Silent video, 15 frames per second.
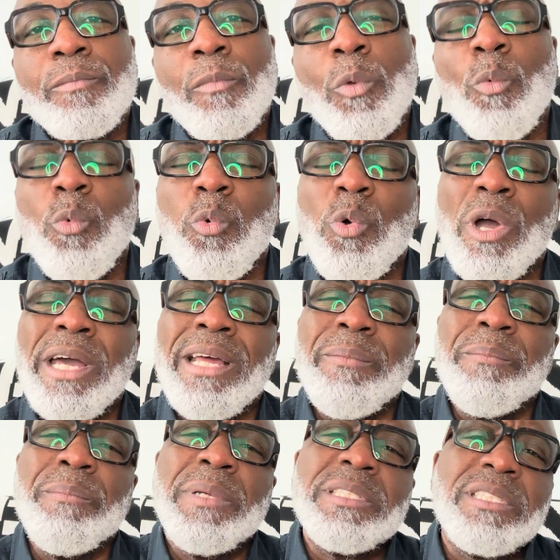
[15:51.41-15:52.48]

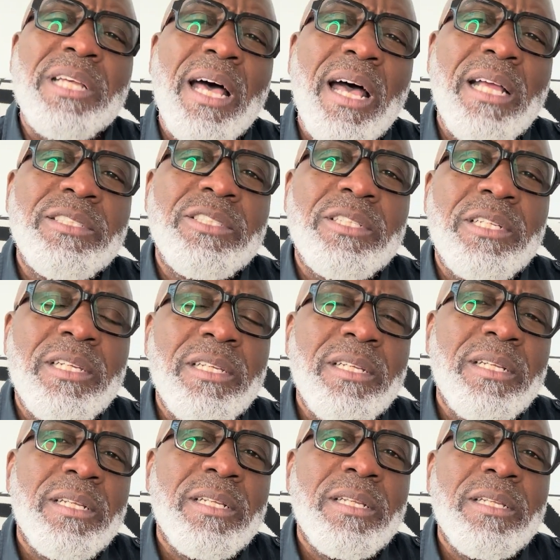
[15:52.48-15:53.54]
What misogyny
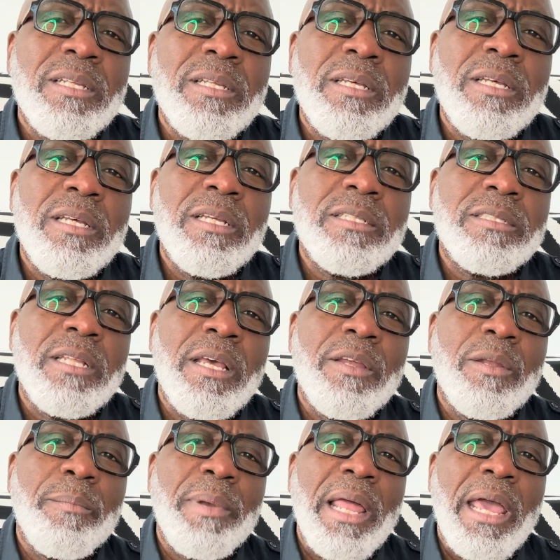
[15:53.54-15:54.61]
is there in
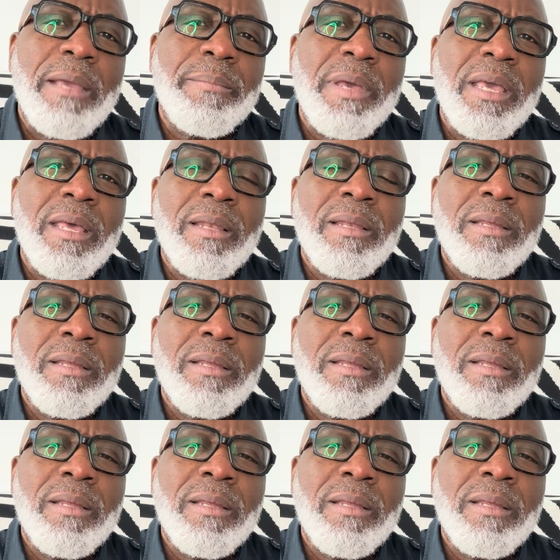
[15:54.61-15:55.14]
the black man?